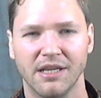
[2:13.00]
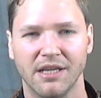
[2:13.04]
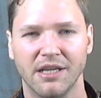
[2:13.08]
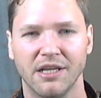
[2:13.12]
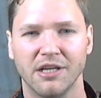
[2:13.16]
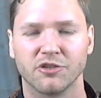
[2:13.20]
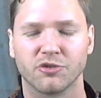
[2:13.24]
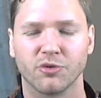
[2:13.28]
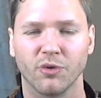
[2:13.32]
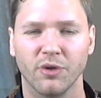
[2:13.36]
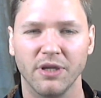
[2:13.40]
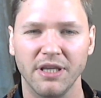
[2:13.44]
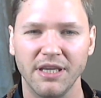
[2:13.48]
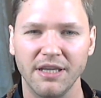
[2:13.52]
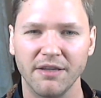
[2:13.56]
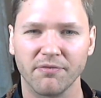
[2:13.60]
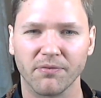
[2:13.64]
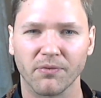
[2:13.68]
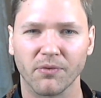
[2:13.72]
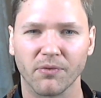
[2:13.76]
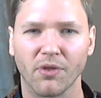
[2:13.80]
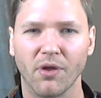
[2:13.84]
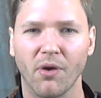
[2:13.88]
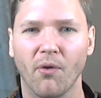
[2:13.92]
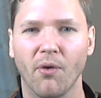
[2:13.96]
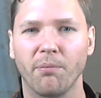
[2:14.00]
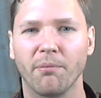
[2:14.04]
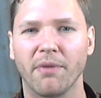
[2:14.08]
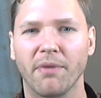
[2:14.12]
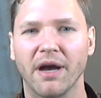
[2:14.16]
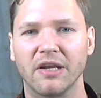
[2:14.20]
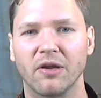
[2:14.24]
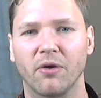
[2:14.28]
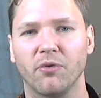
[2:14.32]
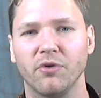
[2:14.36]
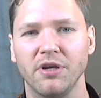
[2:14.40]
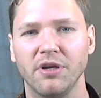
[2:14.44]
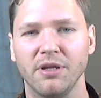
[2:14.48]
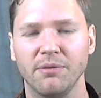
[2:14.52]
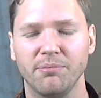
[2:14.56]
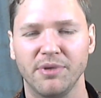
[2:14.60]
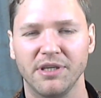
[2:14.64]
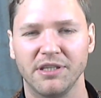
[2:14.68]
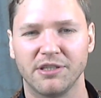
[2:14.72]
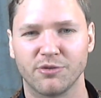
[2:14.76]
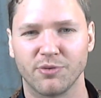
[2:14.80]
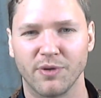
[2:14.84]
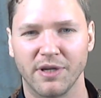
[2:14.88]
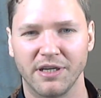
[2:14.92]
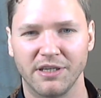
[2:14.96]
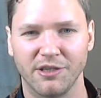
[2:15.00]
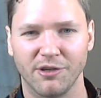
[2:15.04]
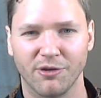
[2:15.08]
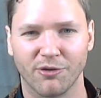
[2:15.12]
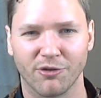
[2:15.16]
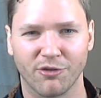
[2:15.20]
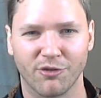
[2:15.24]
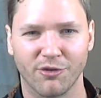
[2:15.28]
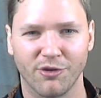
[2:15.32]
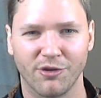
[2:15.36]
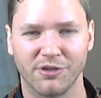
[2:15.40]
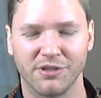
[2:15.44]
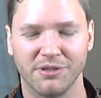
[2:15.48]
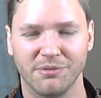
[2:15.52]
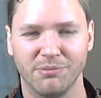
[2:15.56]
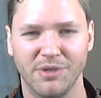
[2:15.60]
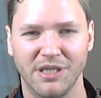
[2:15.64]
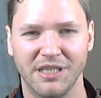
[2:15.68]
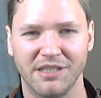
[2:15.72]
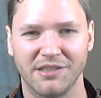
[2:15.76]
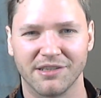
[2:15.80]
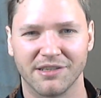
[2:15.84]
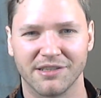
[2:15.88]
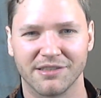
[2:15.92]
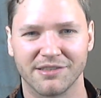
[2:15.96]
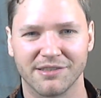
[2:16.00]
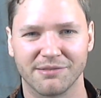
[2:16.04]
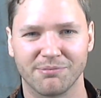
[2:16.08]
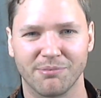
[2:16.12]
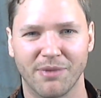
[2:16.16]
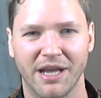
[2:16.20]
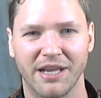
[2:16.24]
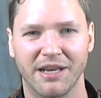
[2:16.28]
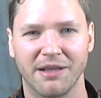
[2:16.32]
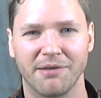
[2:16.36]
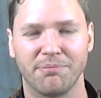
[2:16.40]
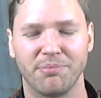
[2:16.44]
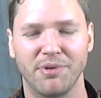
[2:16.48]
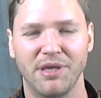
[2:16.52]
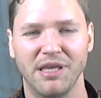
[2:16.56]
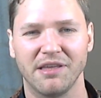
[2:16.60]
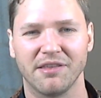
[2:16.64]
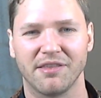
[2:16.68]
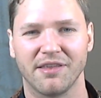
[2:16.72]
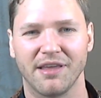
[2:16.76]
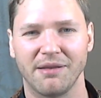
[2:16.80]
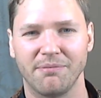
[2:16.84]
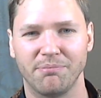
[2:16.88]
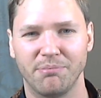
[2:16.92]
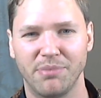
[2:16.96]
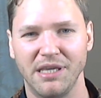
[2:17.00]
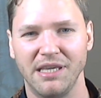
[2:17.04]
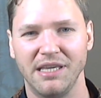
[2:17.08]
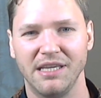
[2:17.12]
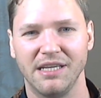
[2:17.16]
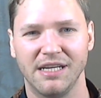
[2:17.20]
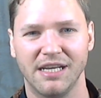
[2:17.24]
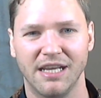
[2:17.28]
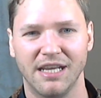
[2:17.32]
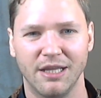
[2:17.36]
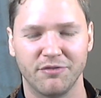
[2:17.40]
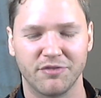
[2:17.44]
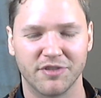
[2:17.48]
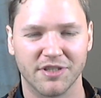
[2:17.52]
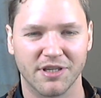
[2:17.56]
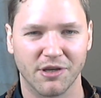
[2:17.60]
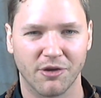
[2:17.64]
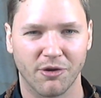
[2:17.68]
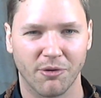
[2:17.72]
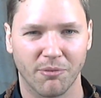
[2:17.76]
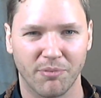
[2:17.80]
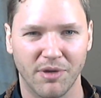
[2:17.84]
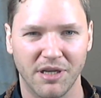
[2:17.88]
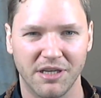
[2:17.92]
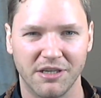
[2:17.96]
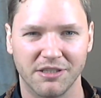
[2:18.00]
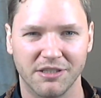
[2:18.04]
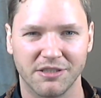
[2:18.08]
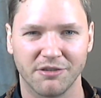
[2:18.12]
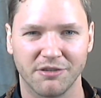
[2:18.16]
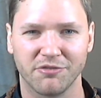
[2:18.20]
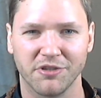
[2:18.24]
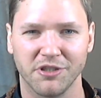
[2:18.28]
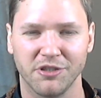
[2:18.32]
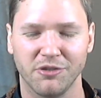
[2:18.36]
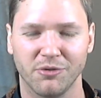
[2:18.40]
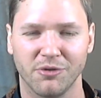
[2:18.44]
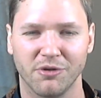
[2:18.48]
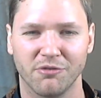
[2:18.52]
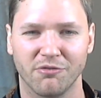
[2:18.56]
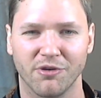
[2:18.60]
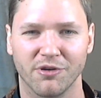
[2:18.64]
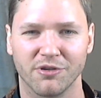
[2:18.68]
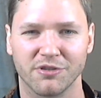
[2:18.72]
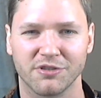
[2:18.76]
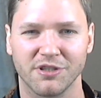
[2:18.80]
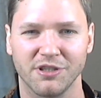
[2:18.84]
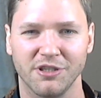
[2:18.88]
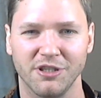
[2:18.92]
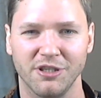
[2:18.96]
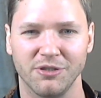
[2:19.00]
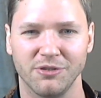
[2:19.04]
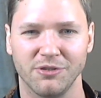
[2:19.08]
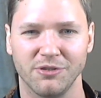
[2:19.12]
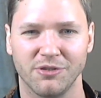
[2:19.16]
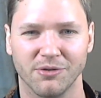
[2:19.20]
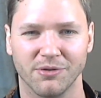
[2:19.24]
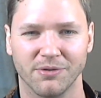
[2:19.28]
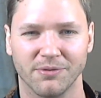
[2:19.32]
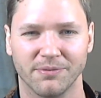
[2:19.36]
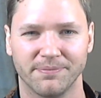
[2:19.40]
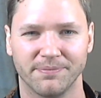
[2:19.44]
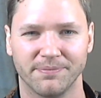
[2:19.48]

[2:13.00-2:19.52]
So even though it might only be 20 or 30 meters, it might appear that being lives in a completely different universe than you do.